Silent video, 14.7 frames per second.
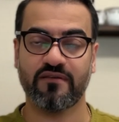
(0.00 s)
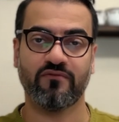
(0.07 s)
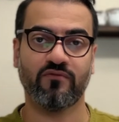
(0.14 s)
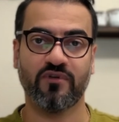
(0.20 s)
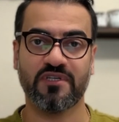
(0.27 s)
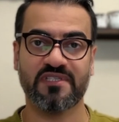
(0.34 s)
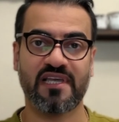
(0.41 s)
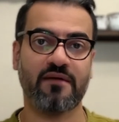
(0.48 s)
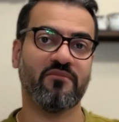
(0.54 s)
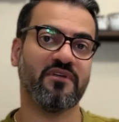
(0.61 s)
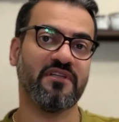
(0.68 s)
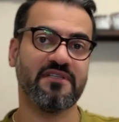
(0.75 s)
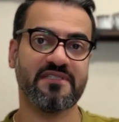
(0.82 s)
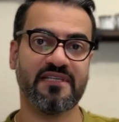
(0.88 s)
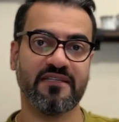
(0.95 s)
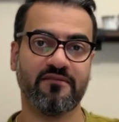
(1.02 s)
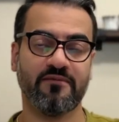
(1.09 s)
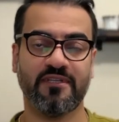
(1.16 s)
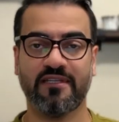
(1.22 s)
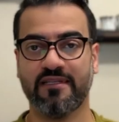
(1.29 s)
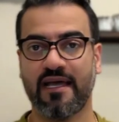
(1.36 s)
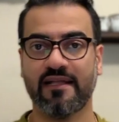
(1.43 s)
for example, in sentiment
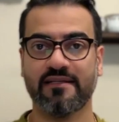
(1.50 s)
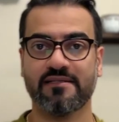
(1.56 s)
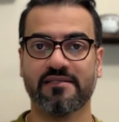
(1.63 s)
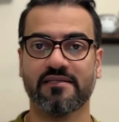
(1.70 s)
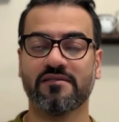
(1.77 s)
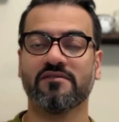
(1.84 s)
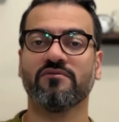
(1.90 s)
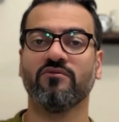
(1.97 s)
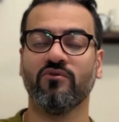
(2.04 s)
analysis.